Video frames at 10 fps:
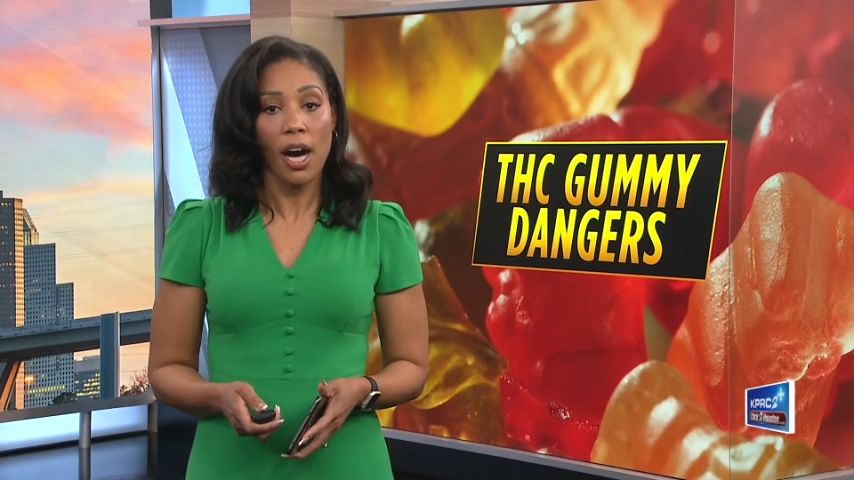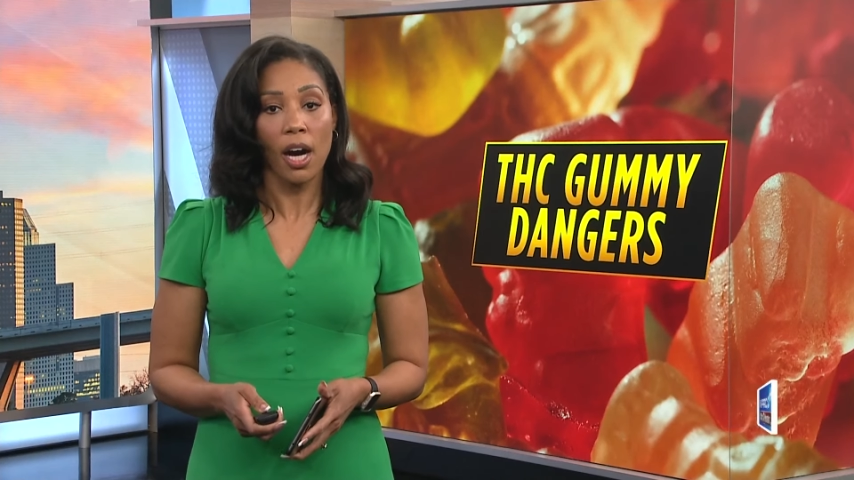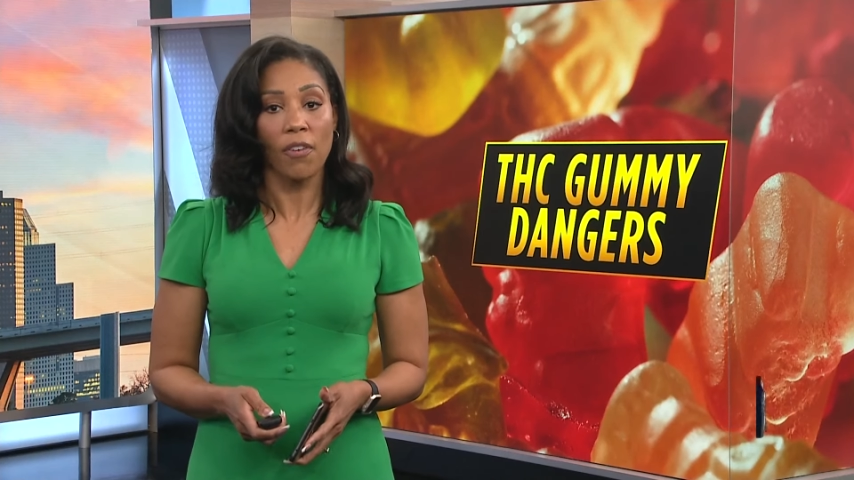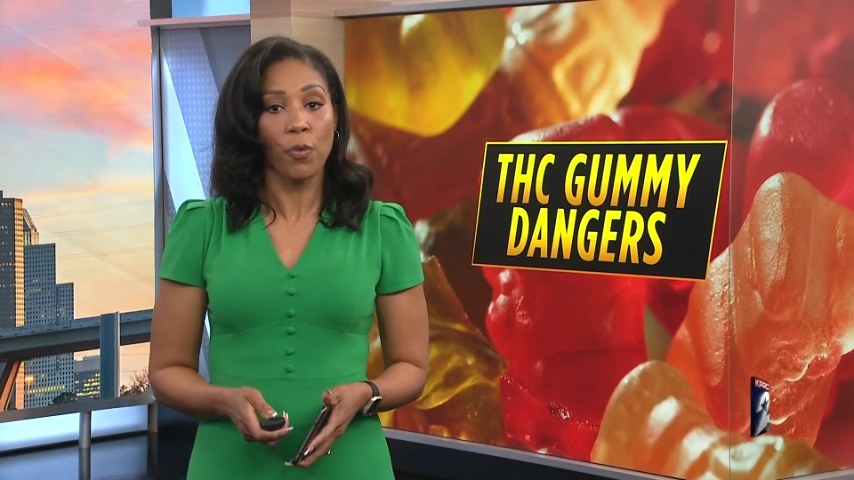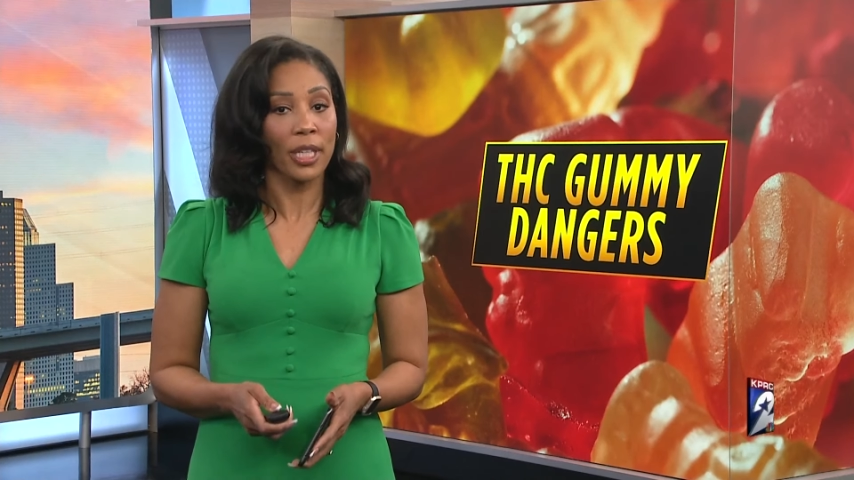
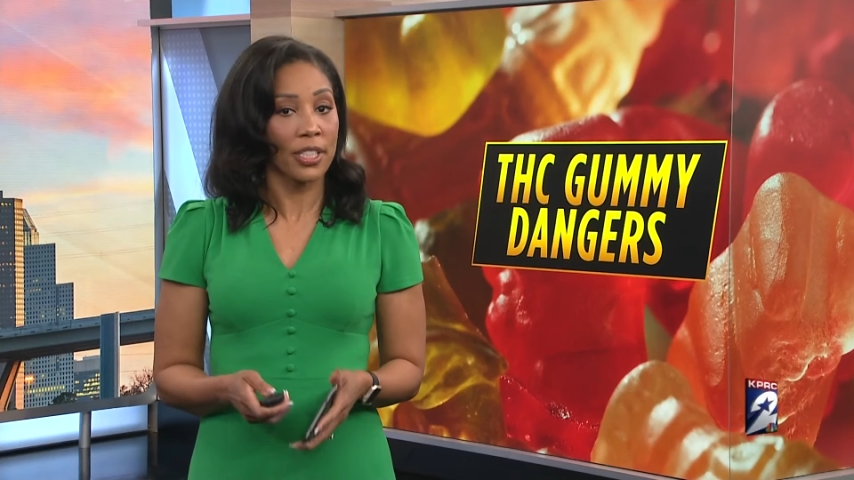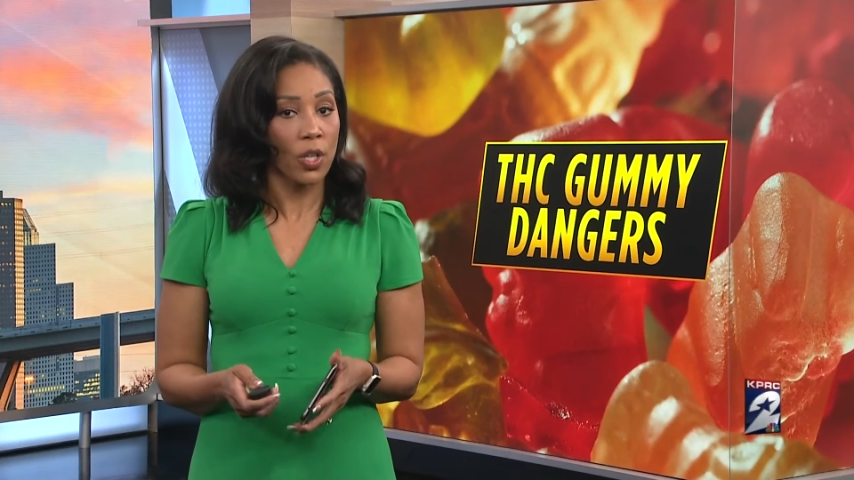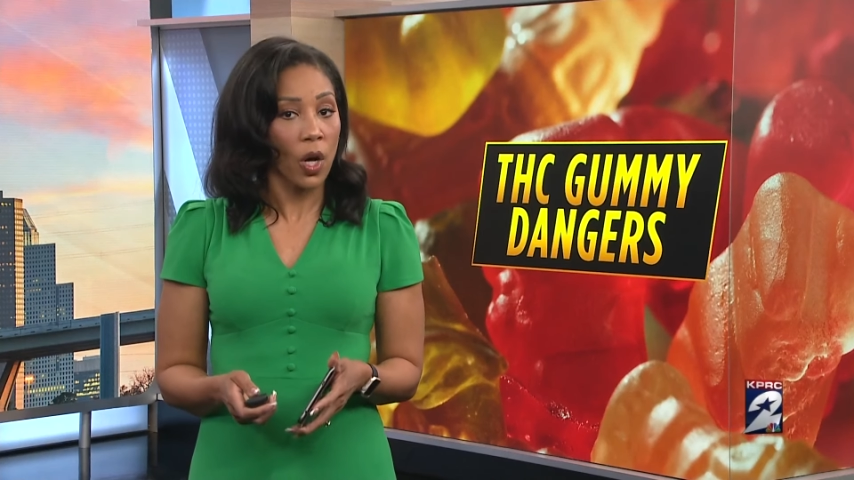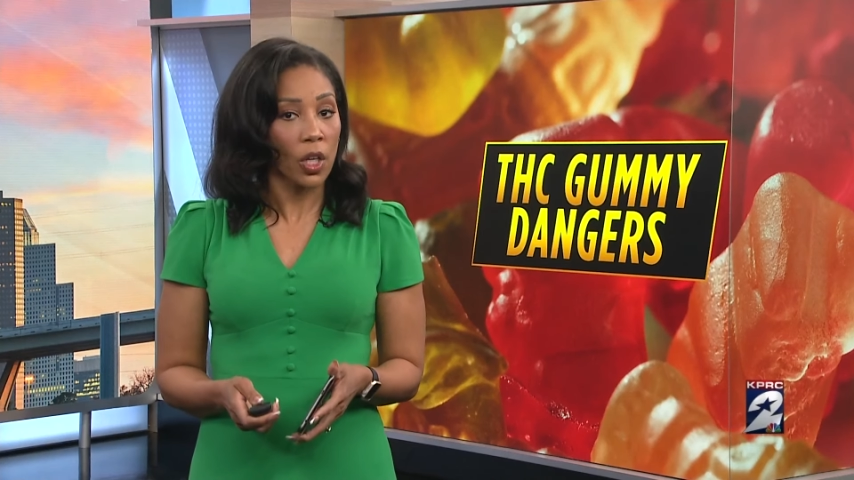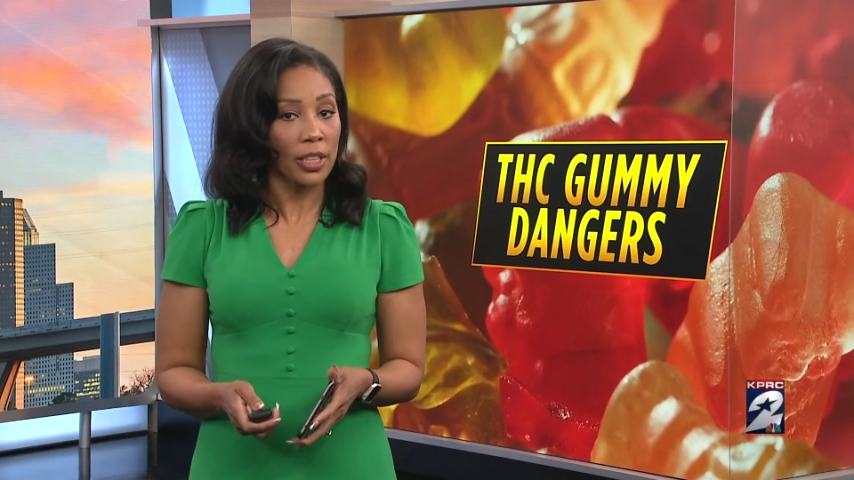of what
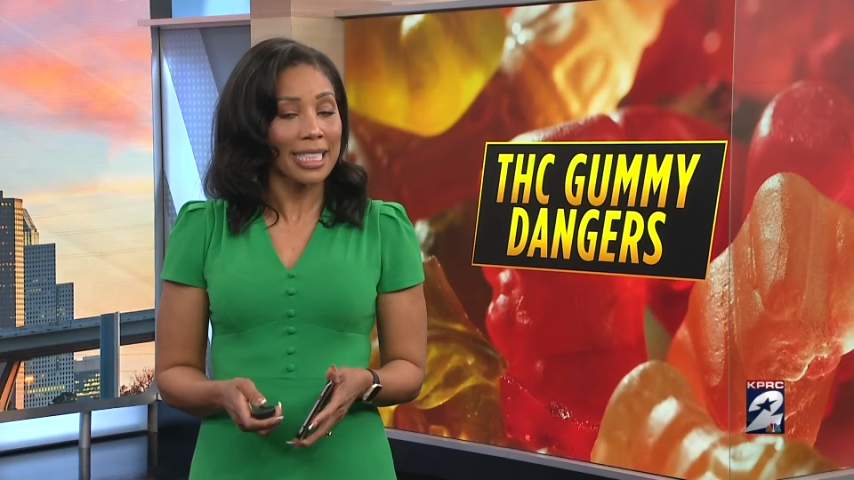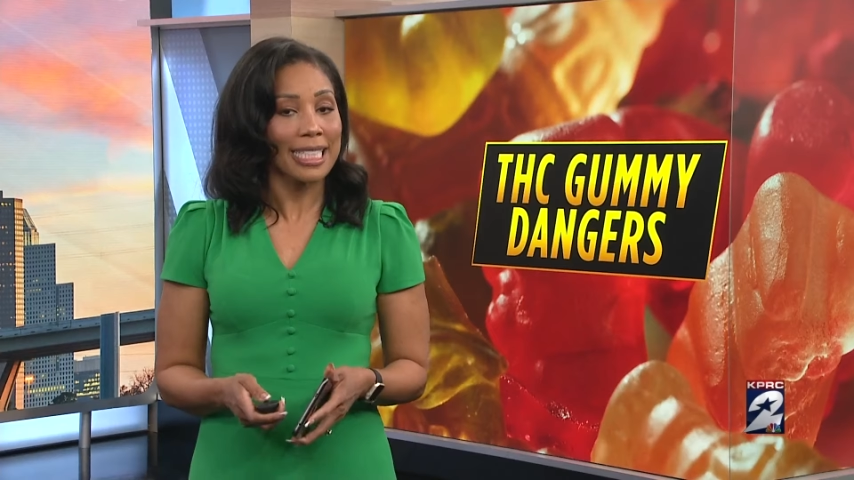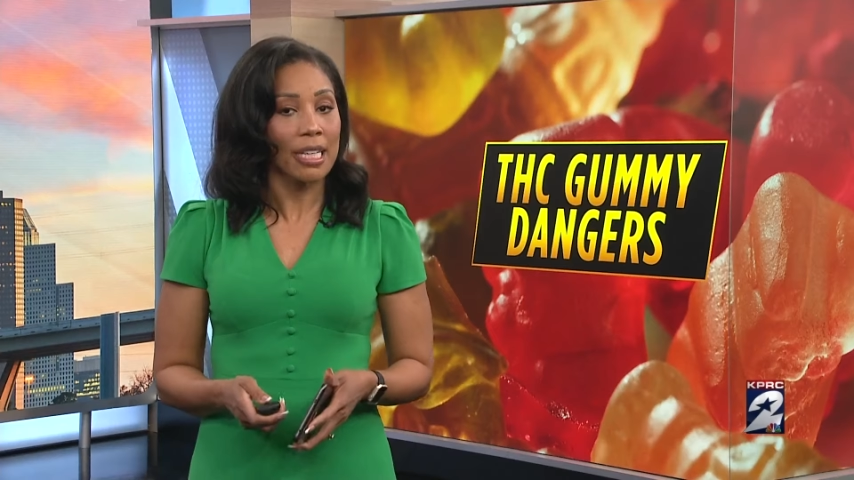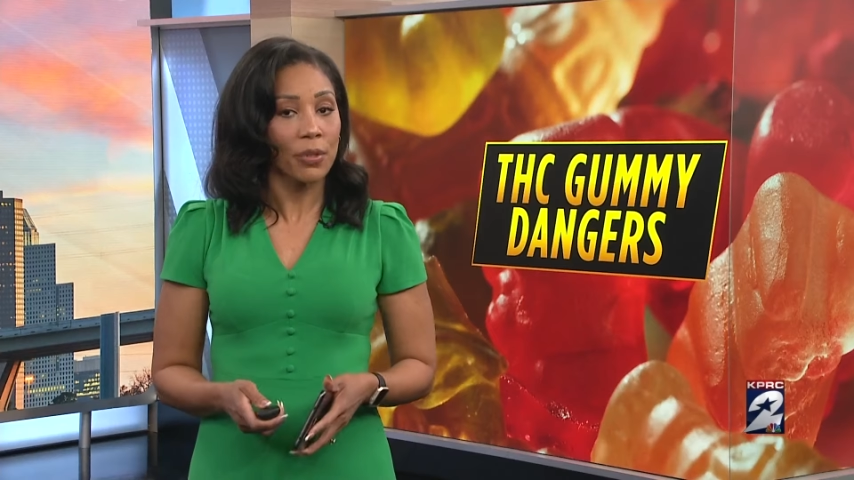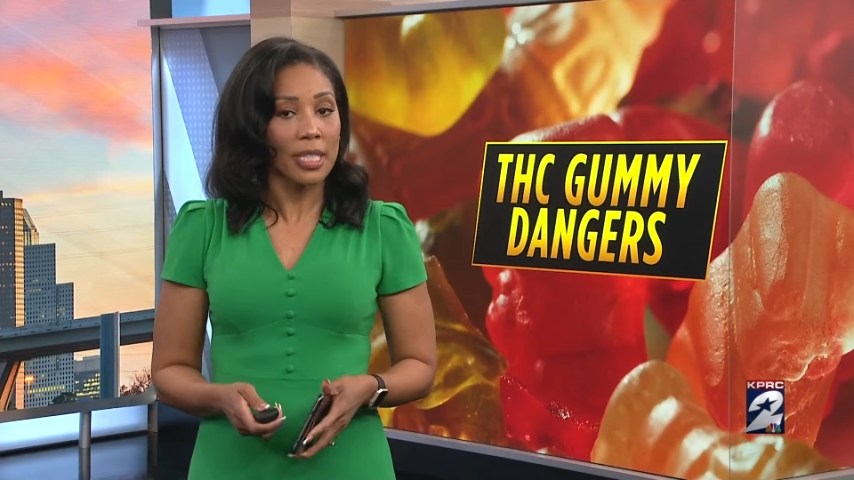is called
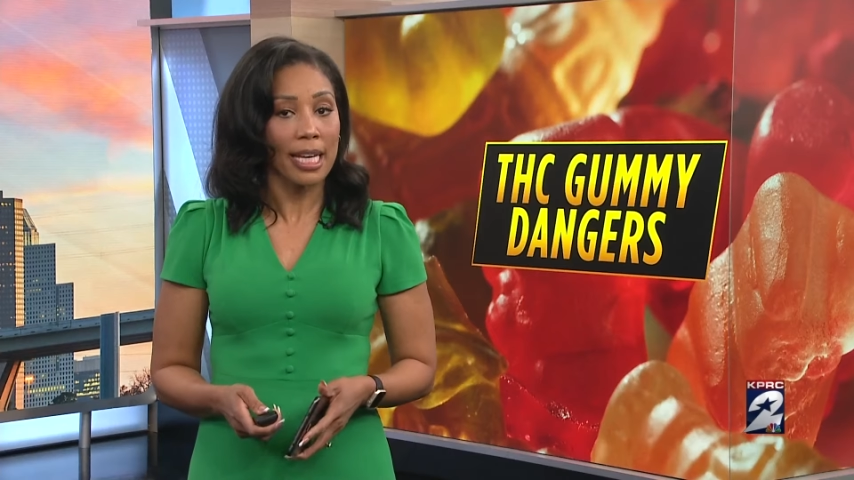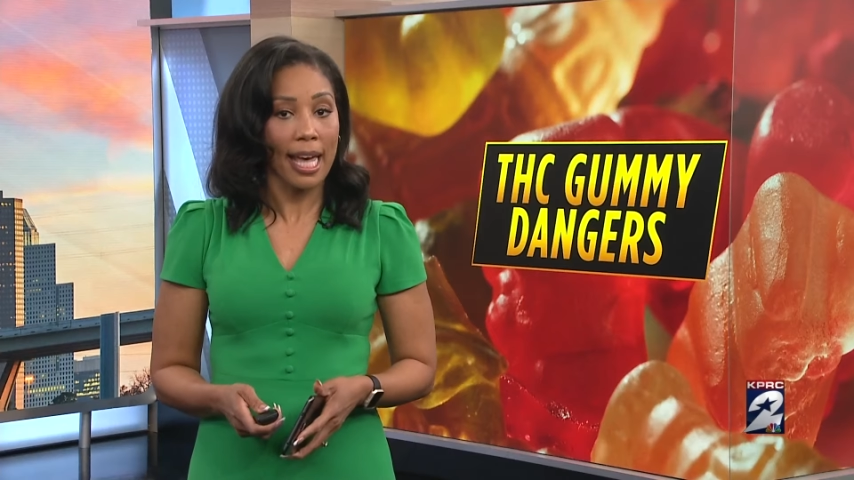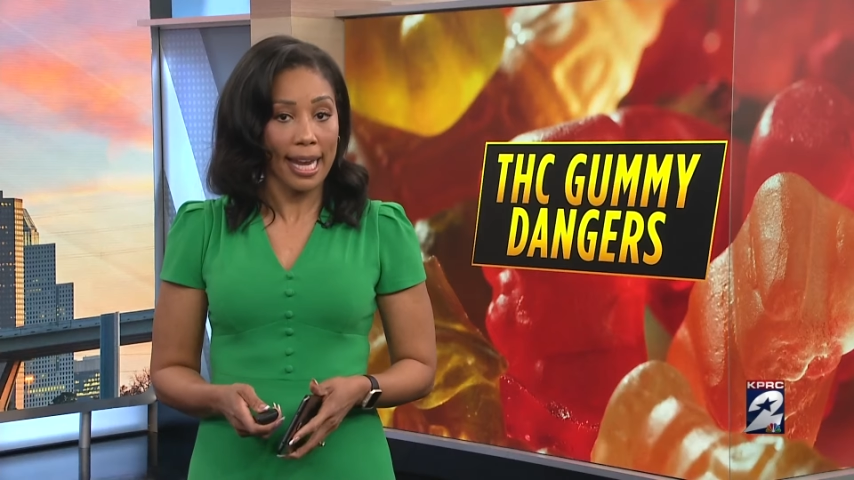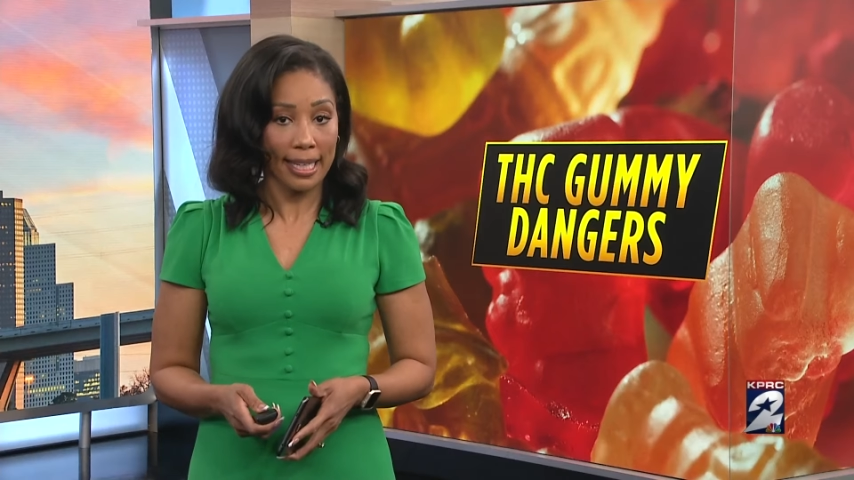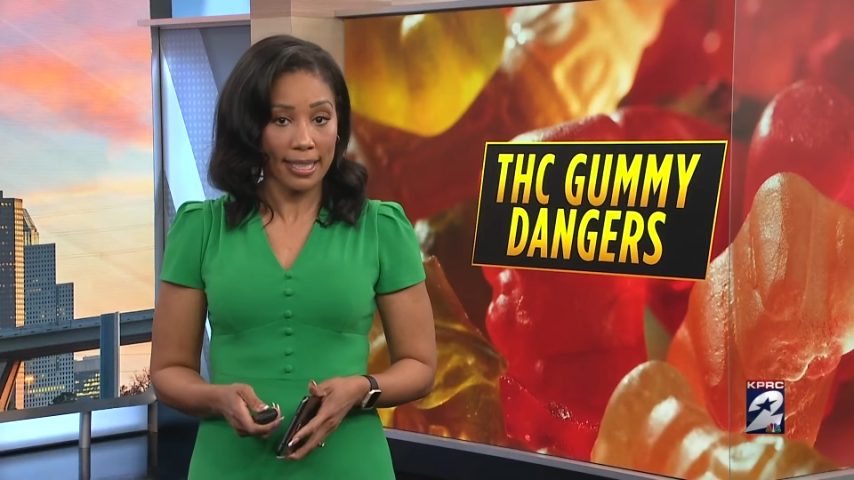Delta
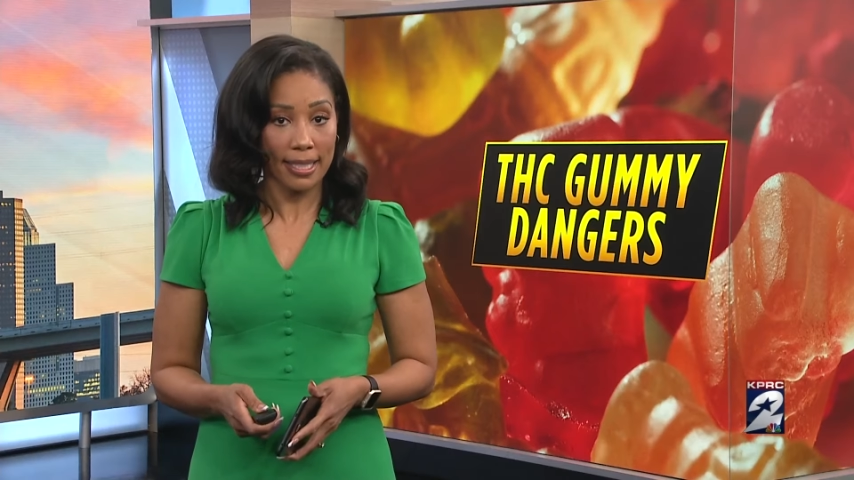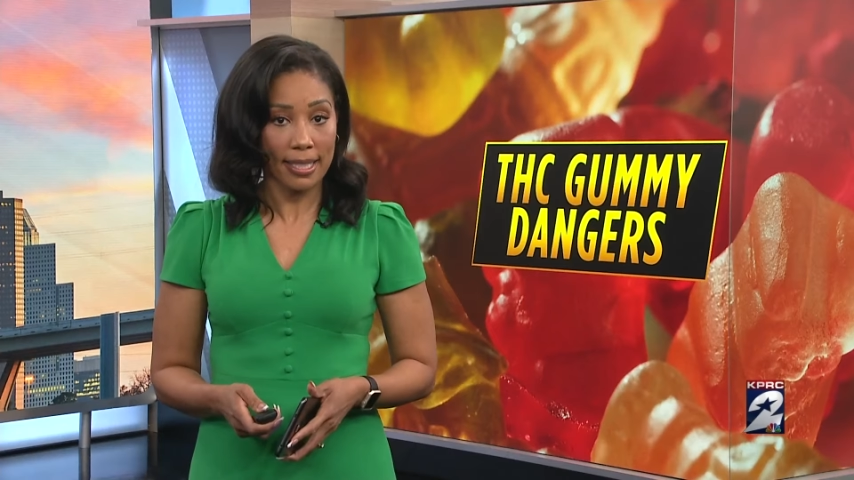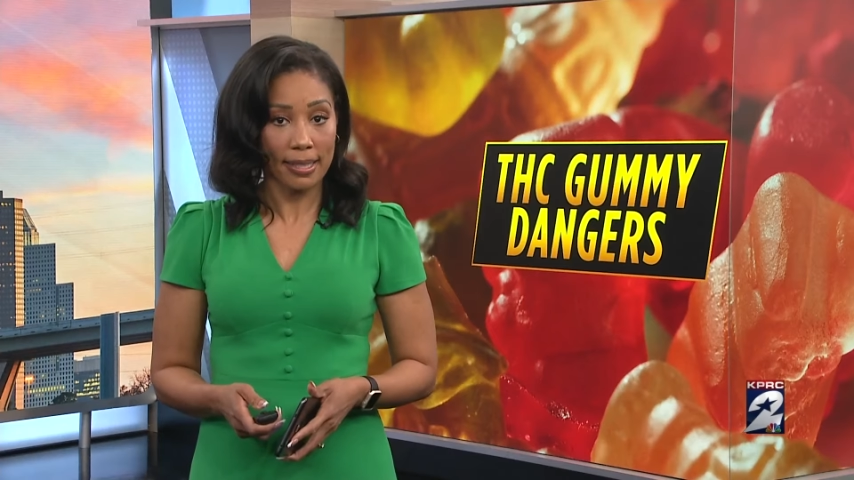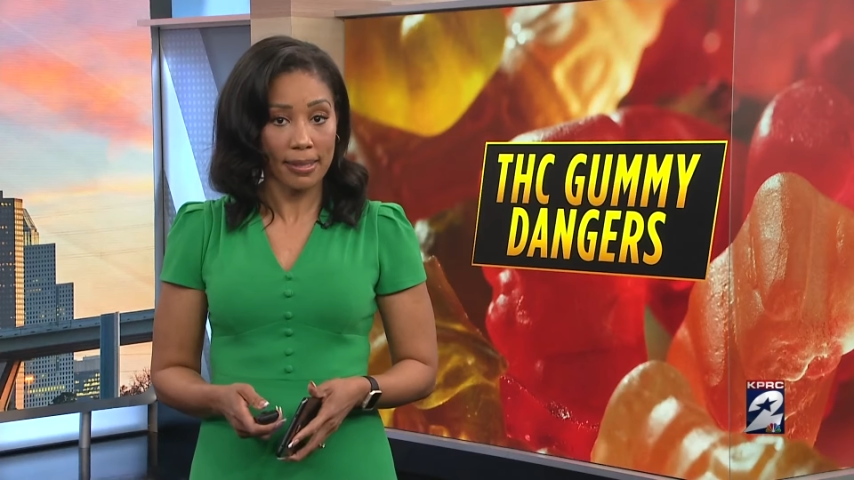8.